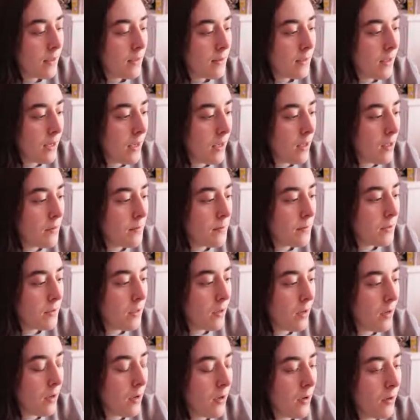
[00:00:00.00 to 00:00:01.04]
to help
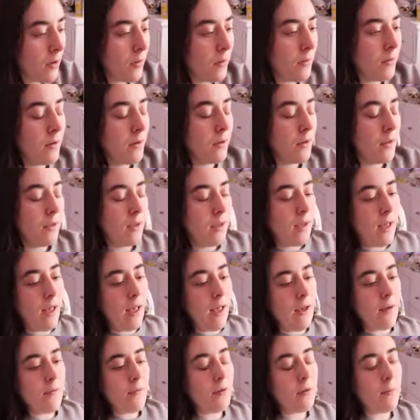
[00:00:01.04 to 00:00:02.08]
Snow
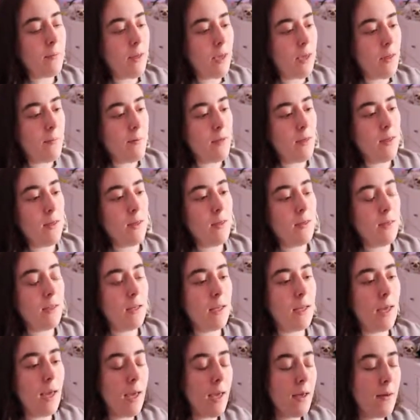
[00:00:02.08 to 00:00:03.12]
have her baby. The
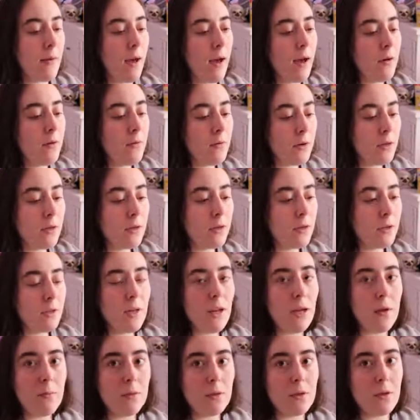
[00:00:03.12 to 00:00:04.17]
game, I don't
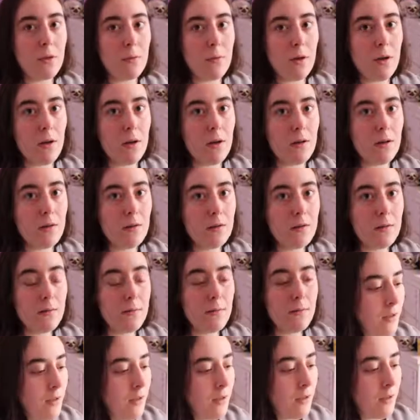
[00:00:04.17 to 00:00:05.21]
understand what's going on.
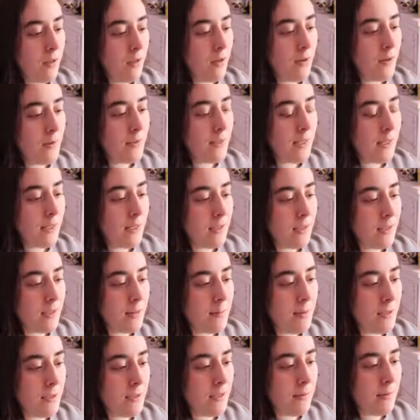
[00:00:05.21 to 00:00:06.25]
All I know is that this is
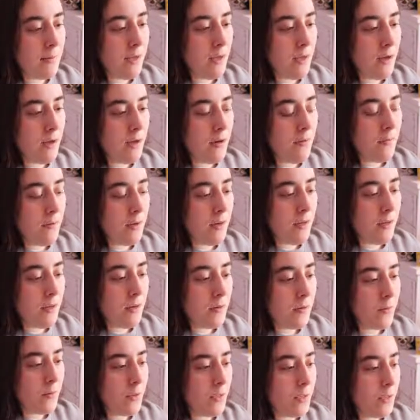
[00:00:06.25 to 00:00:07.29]
pissing me off and I
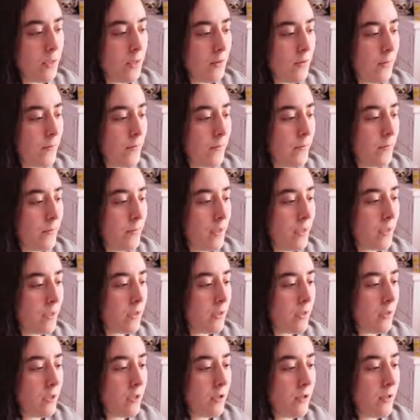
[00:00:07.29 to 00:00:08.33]
don't know what to do. Because
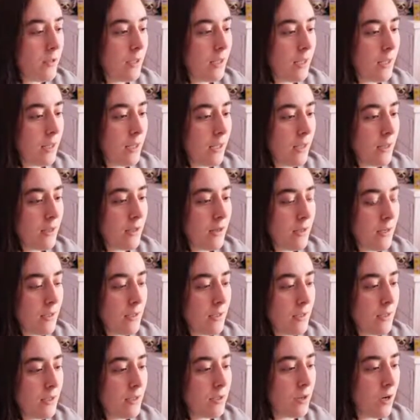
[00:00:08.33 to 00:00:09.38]
they're literally, like, there
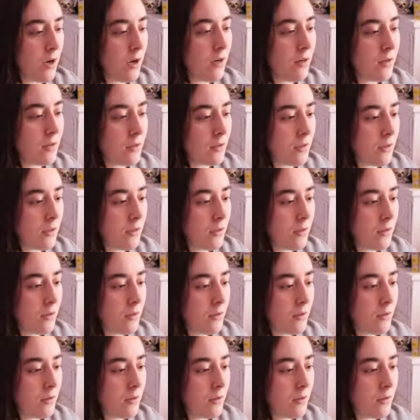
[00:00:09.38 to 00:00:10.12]
isn't a doctor.